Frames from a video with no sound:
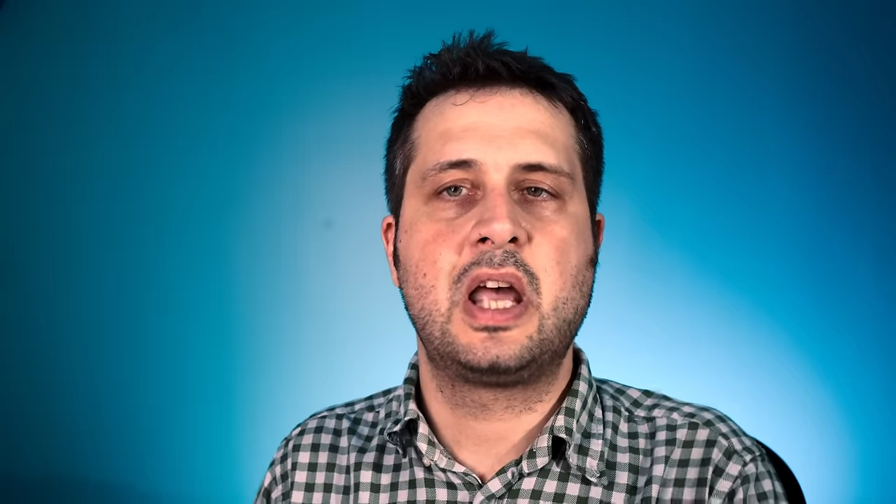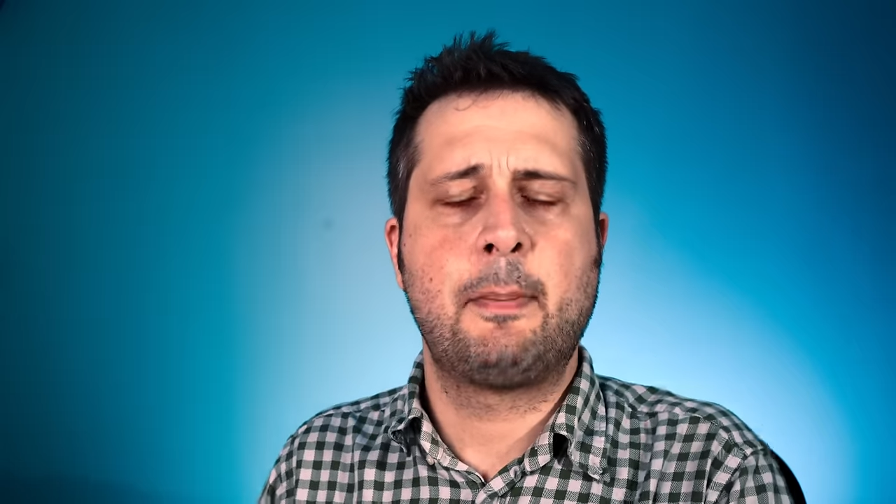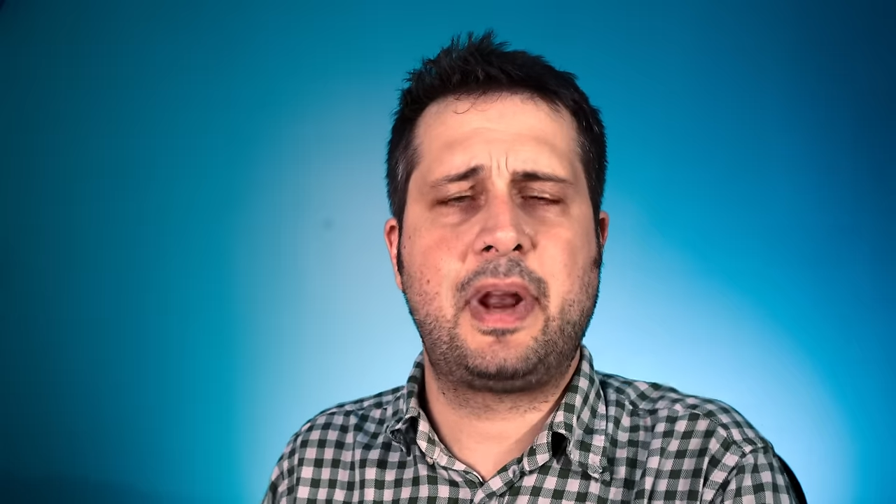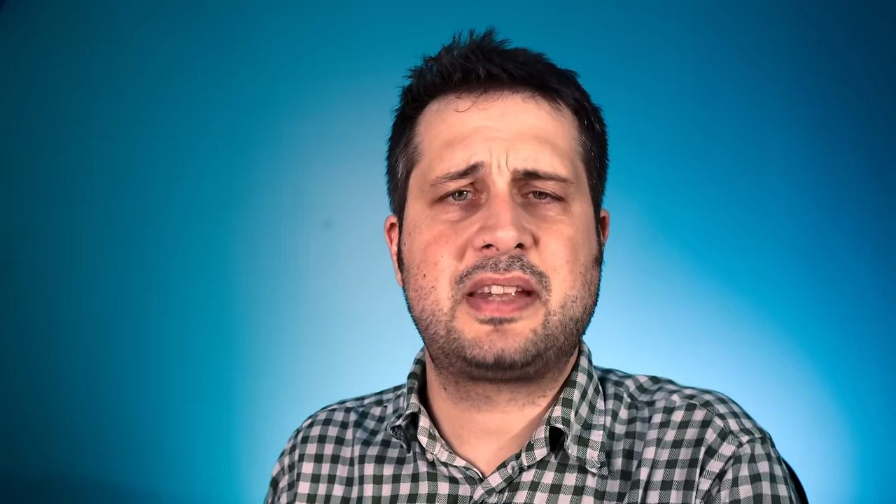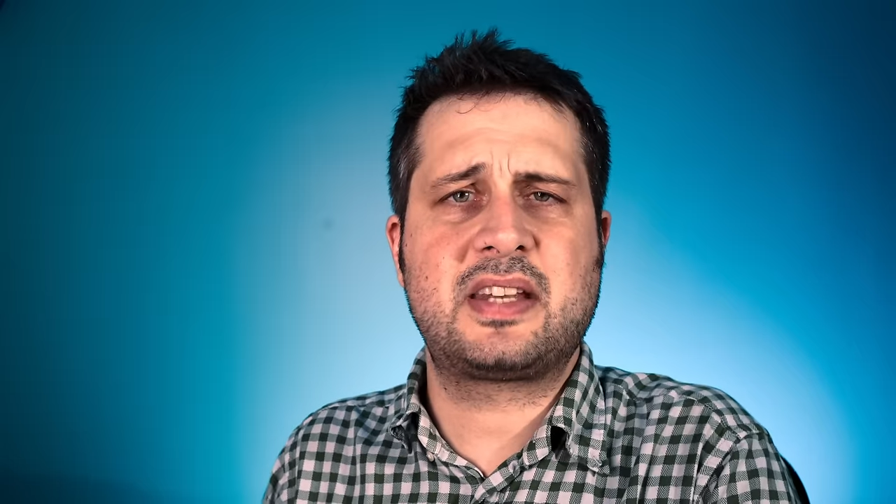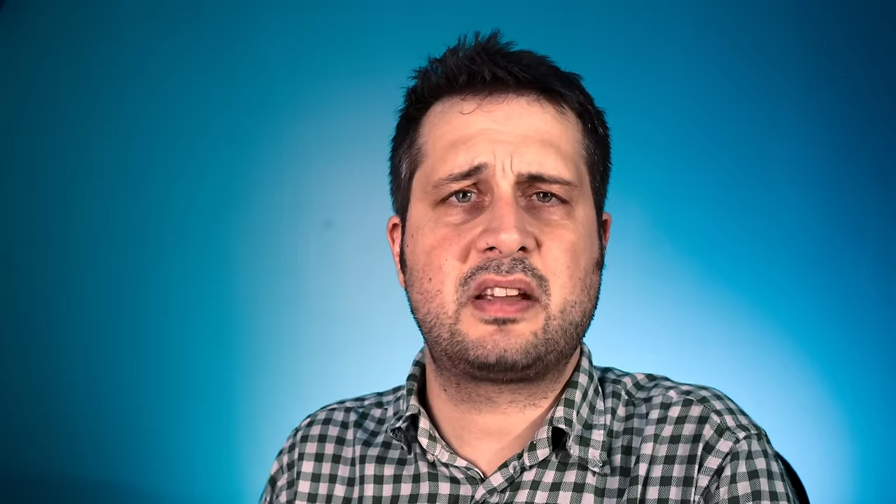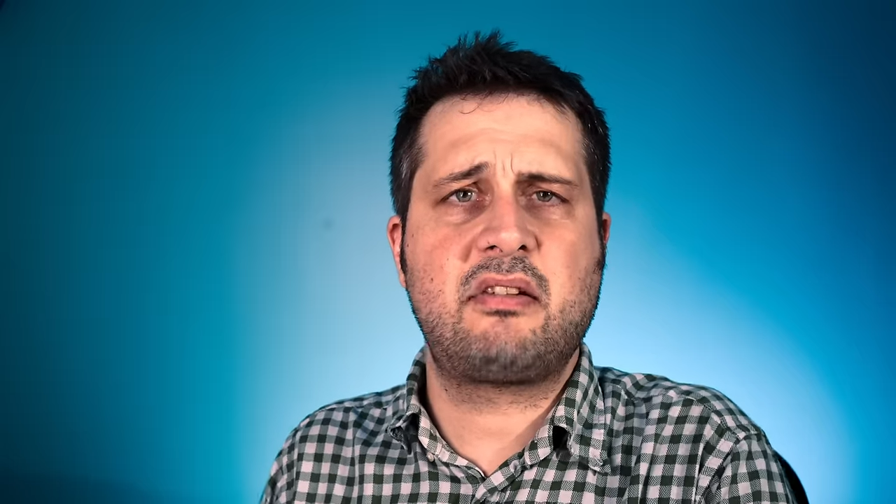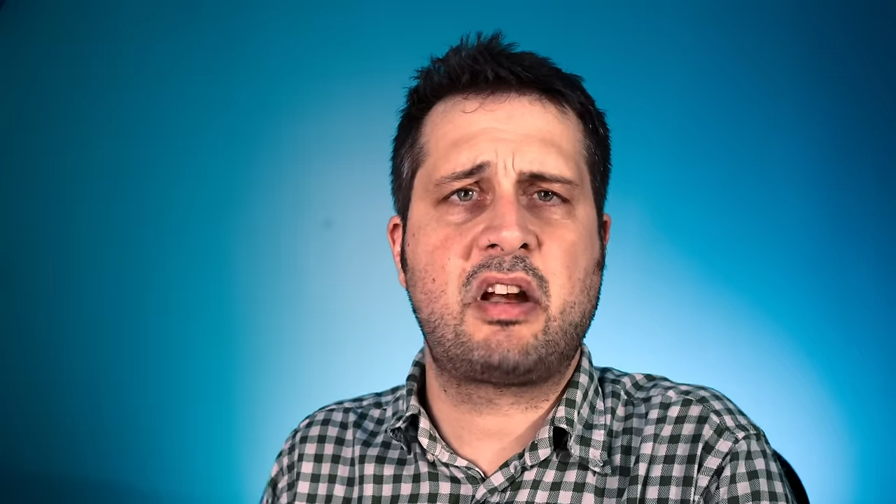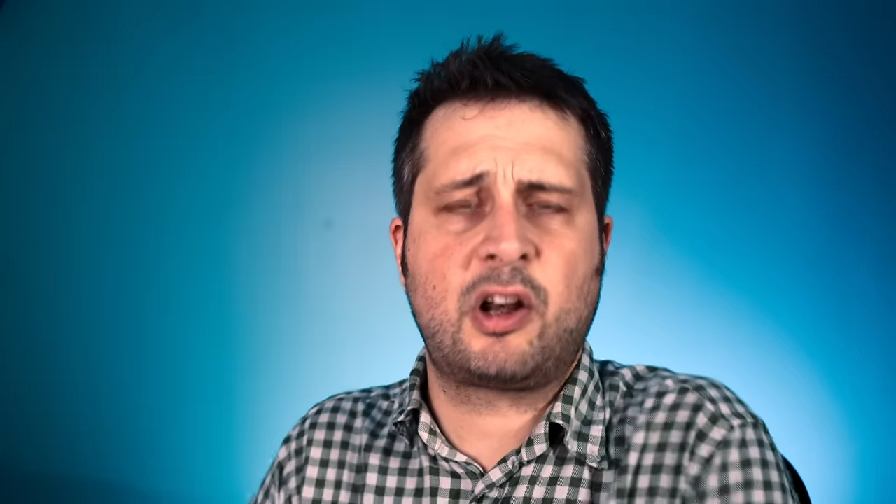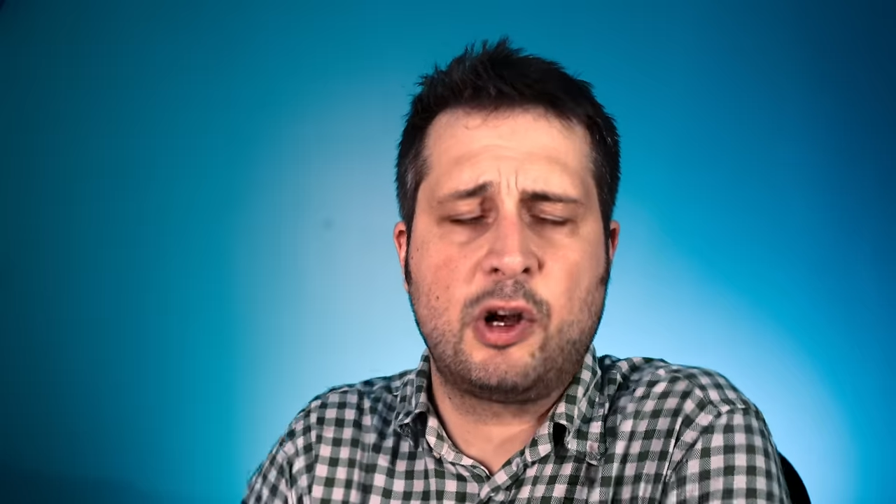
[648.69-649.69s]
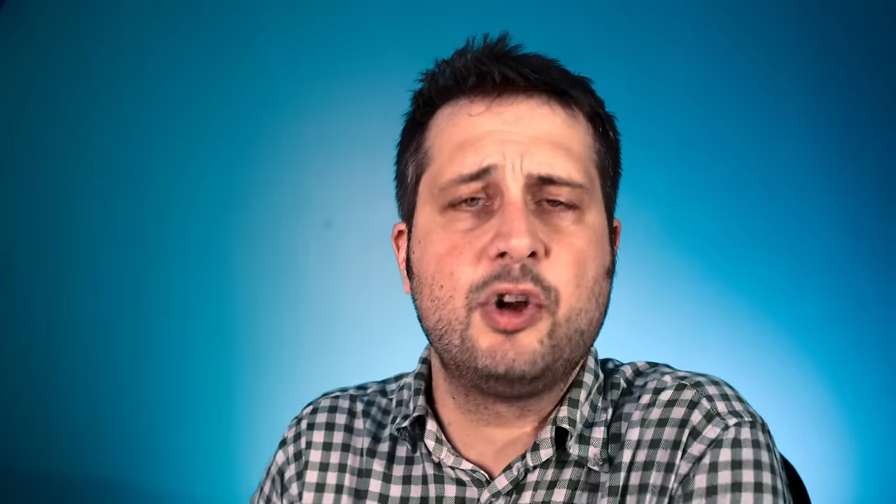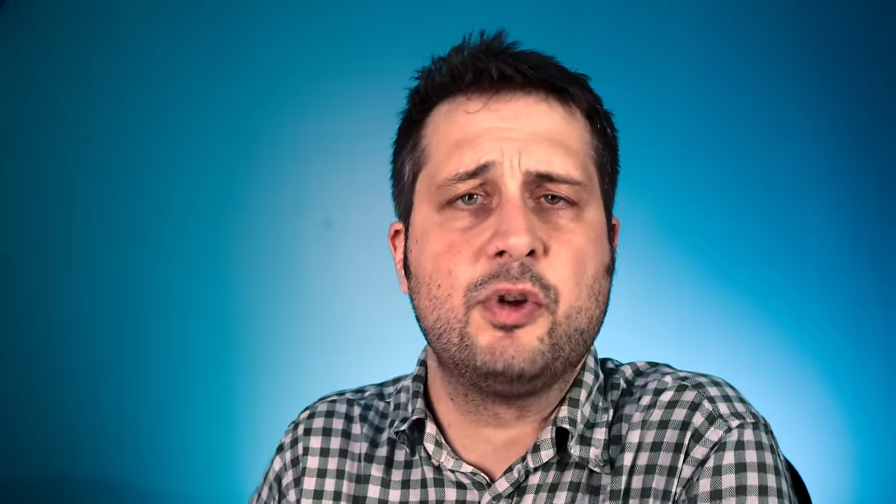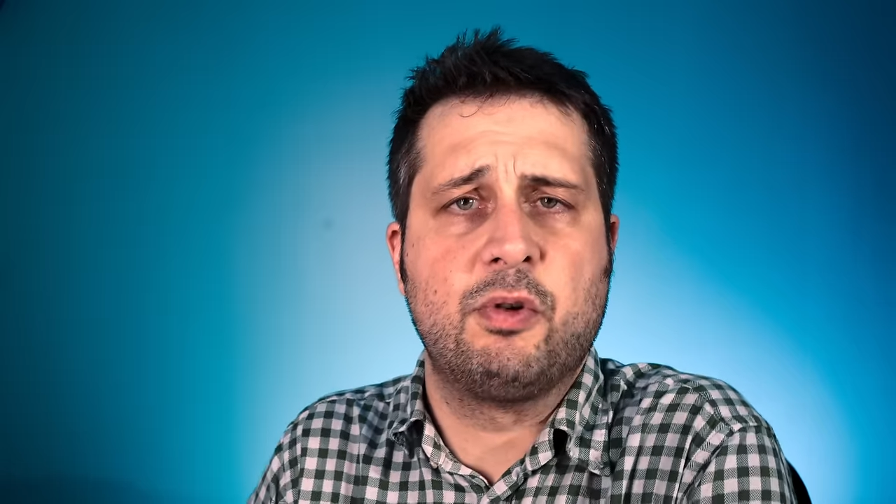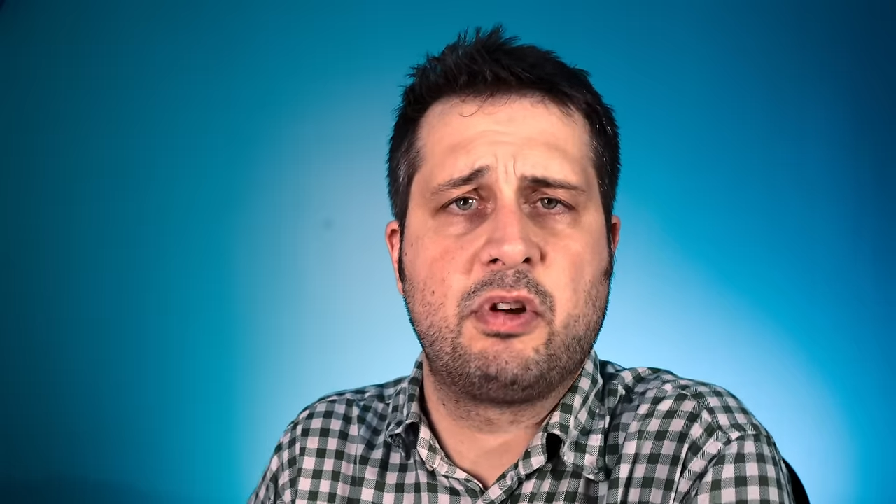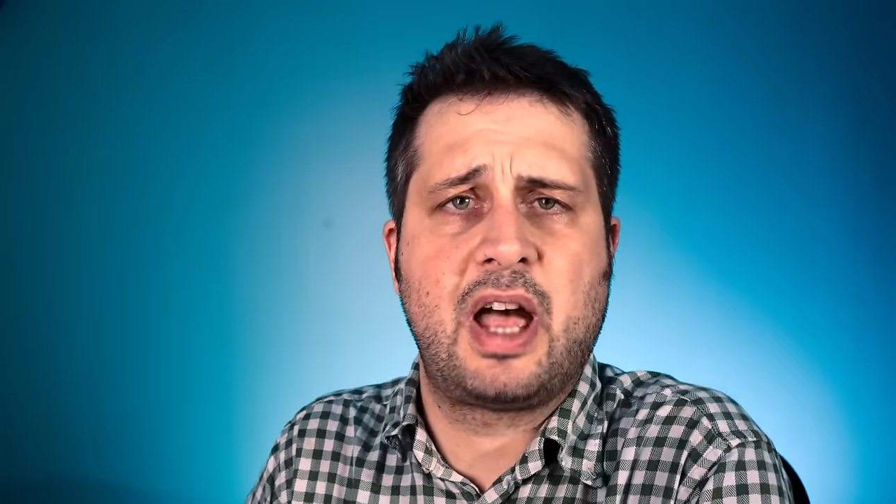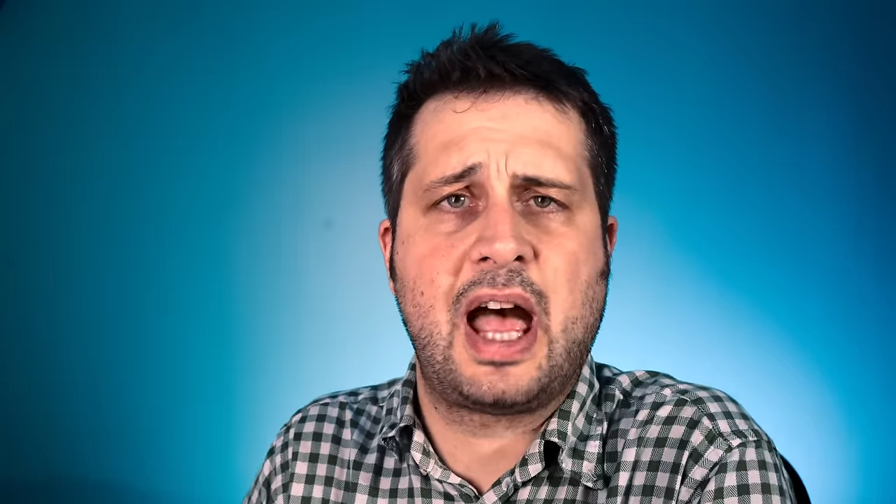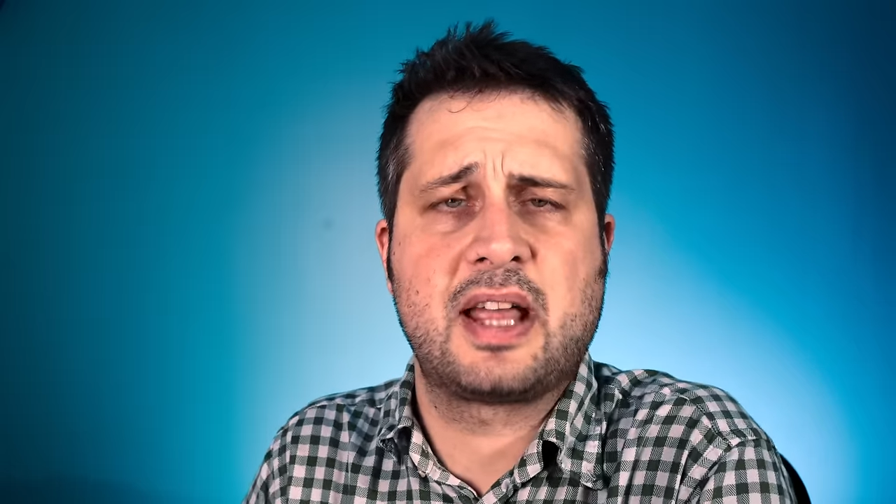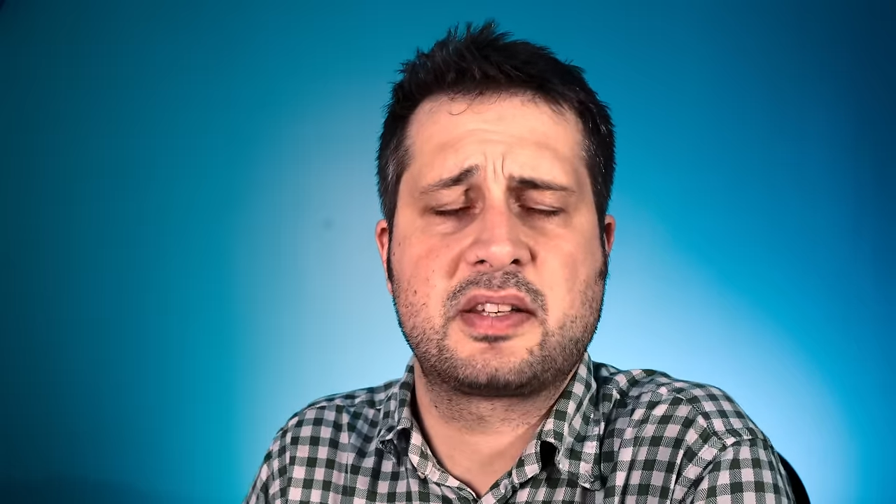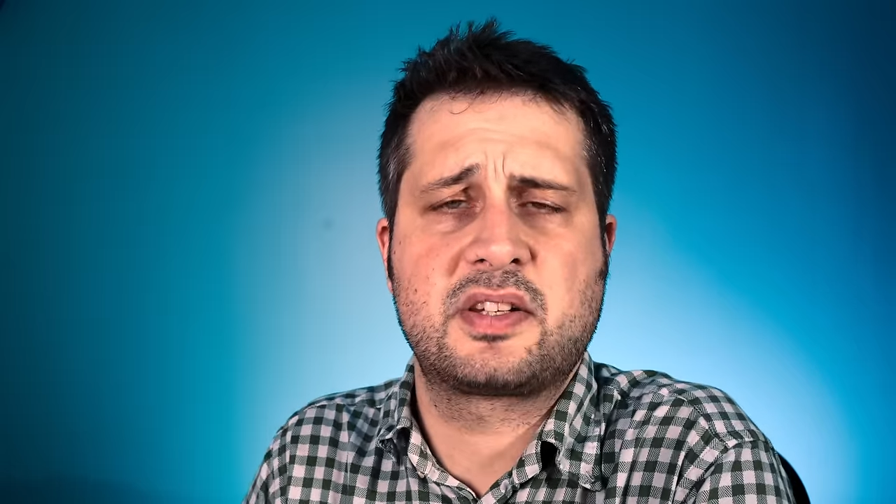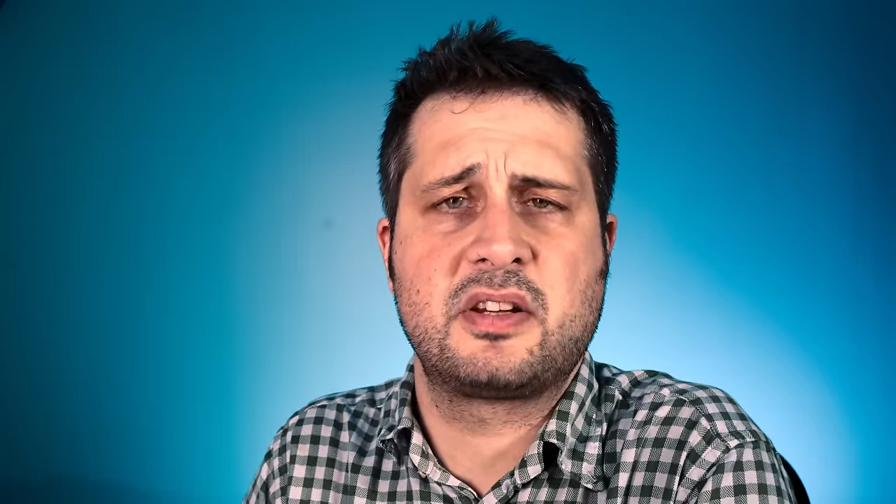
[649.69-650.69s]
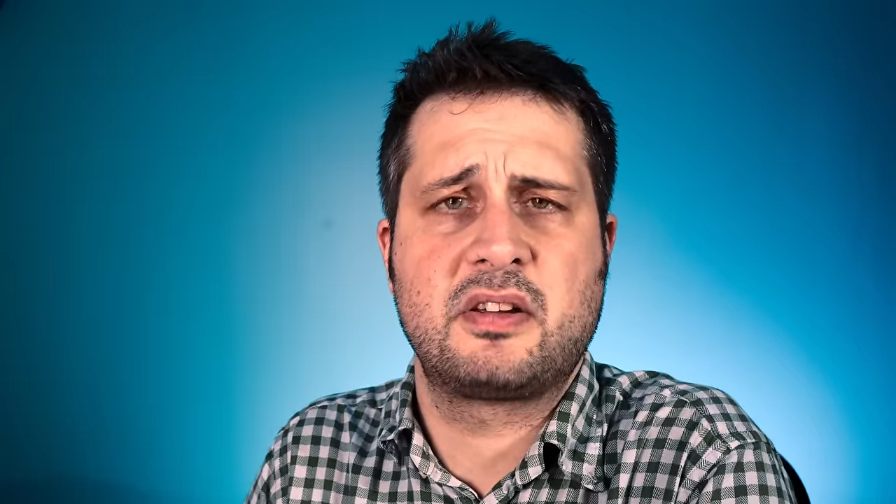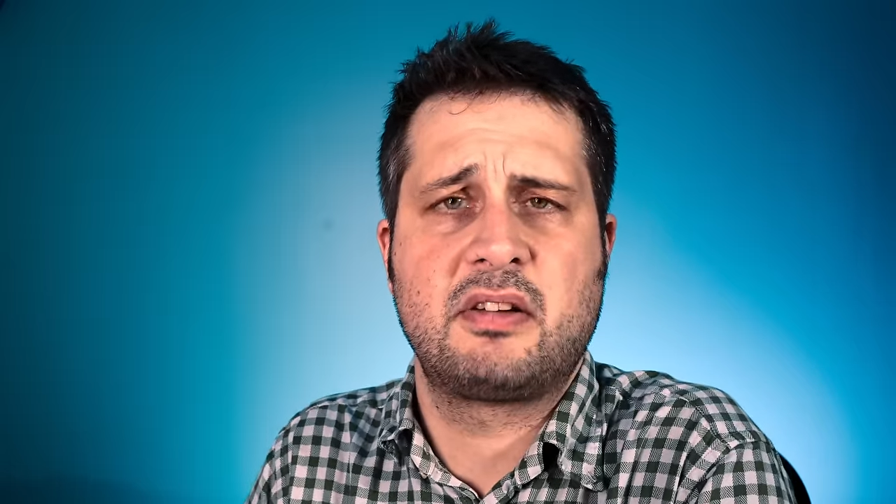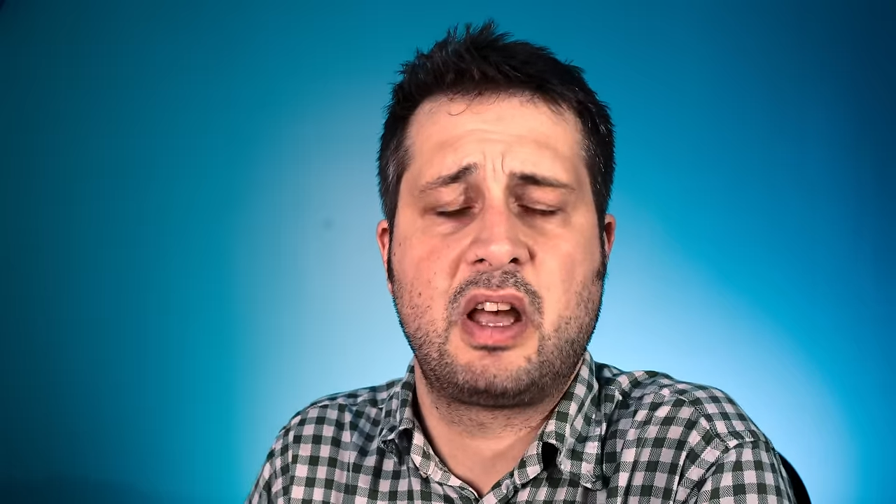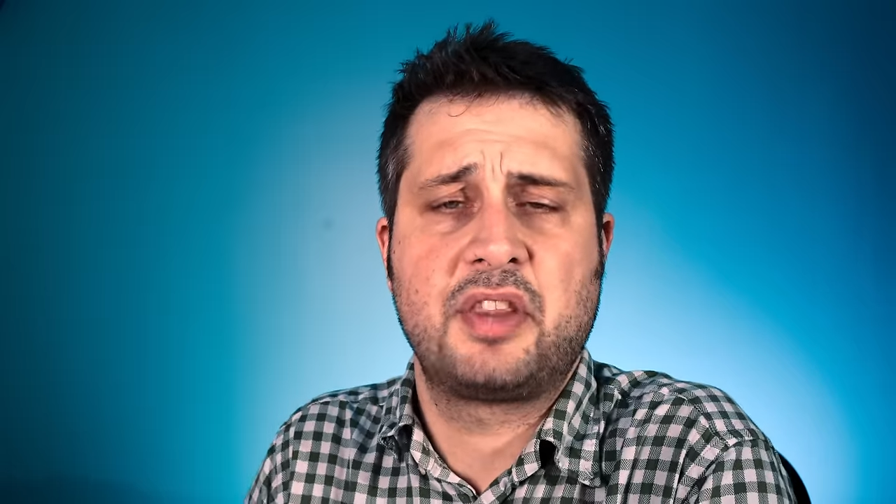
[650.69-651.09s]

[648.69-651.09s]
But it's a clue as to